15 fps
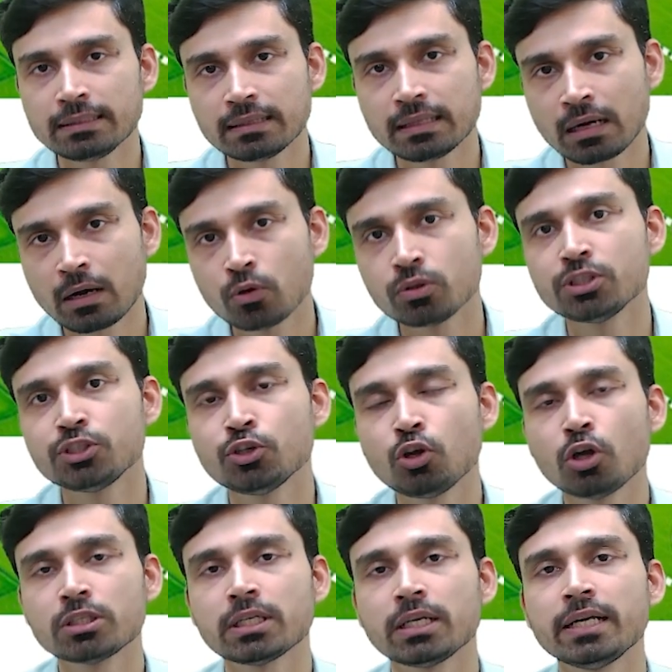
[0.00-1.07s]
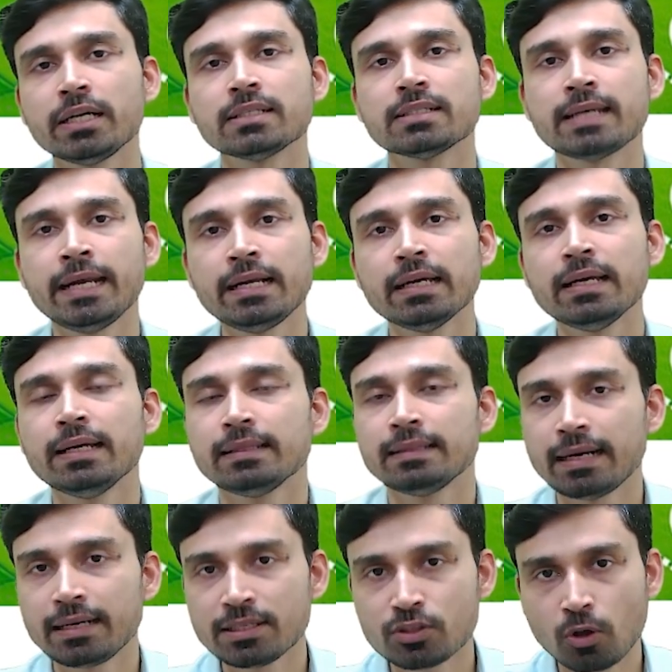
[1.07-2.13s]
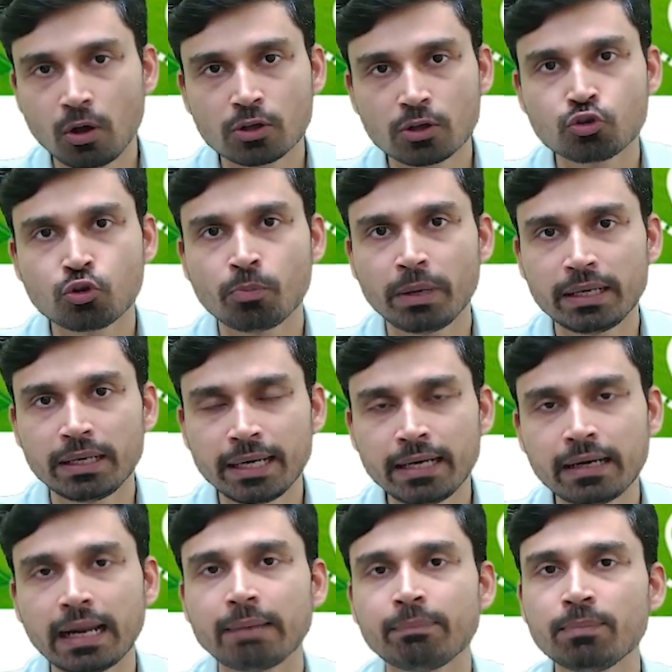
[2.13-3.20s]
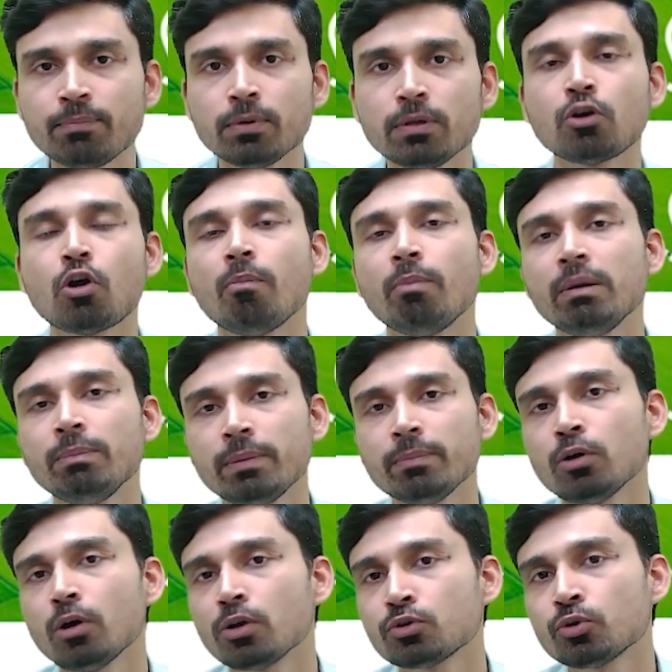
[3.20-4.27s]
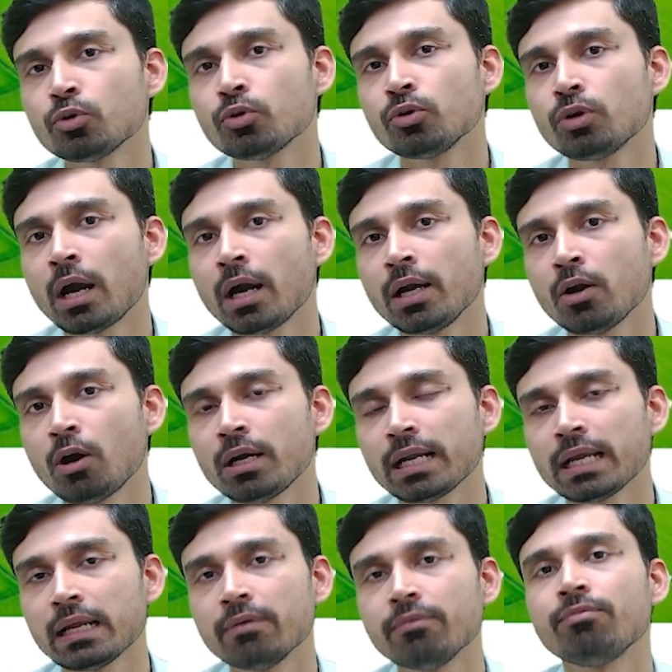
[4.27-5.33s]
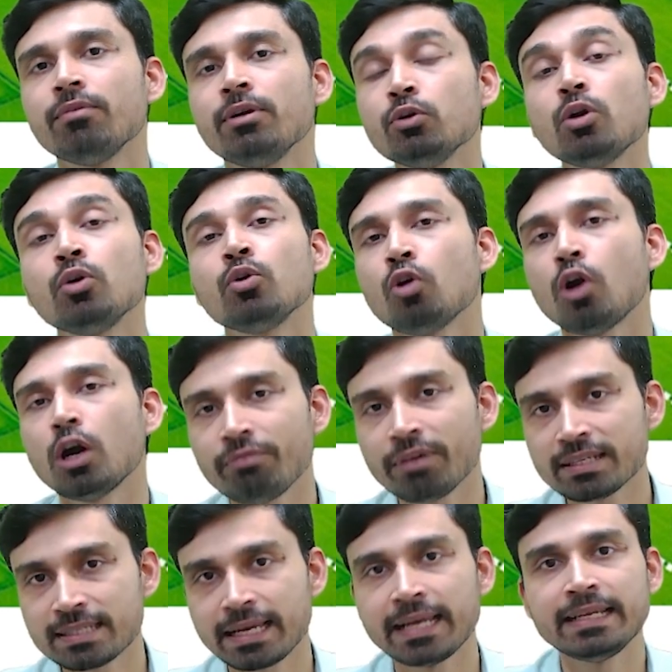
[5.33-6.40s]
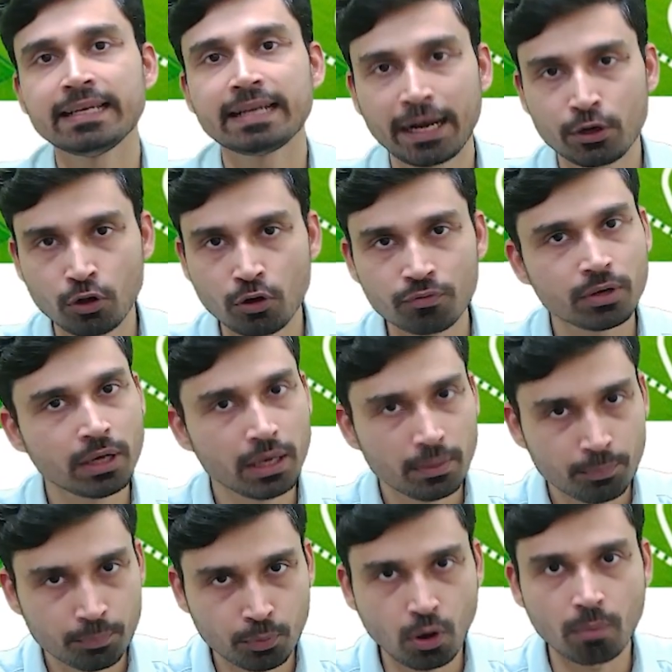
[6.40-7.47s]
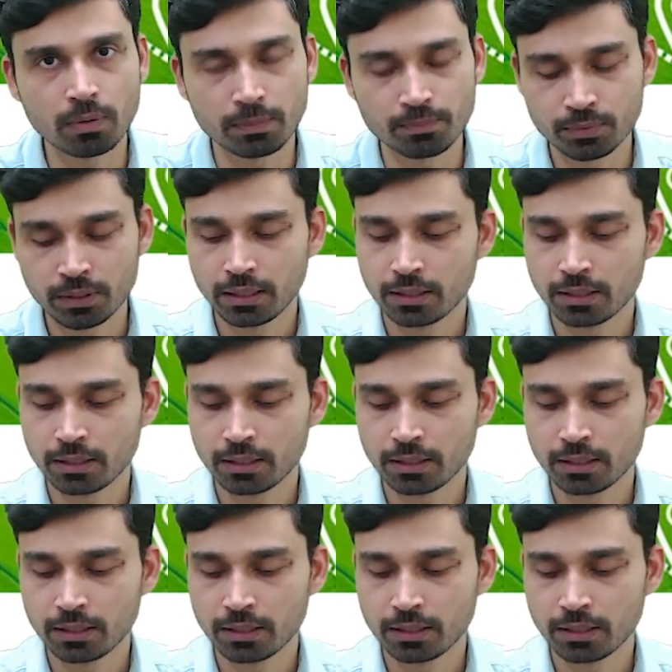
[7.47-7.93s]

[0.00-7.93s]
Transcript: in around the geological heritage site, that is also maintained, and people, common people also do not face any kind of problem.